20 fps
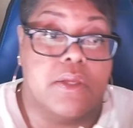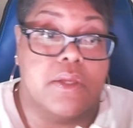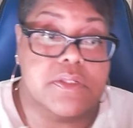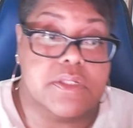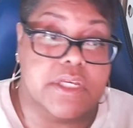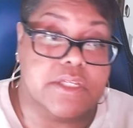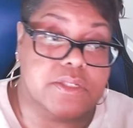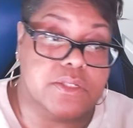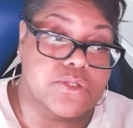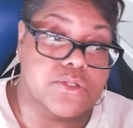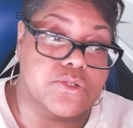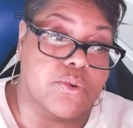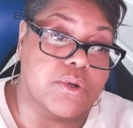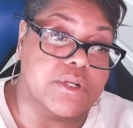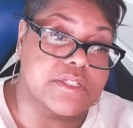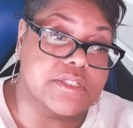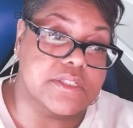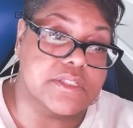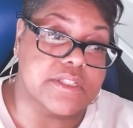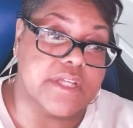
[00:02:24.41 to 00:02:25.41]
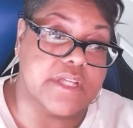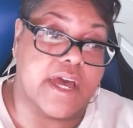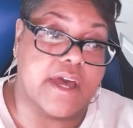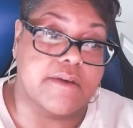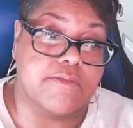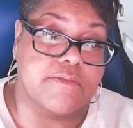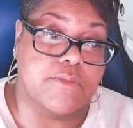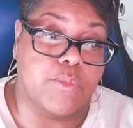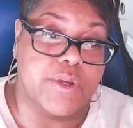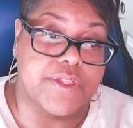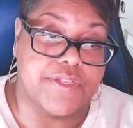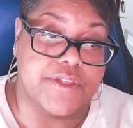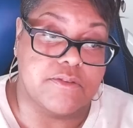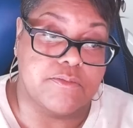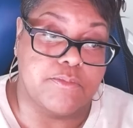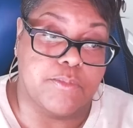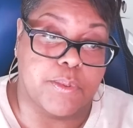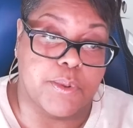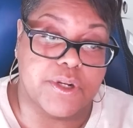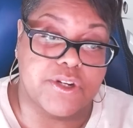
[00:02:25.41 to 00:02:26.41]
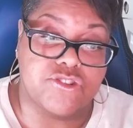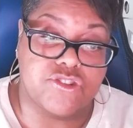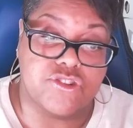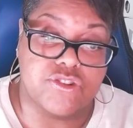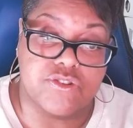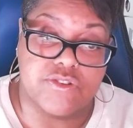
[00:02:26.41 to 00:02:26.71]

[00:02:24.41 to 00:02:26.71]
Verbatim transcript: says a source inside within British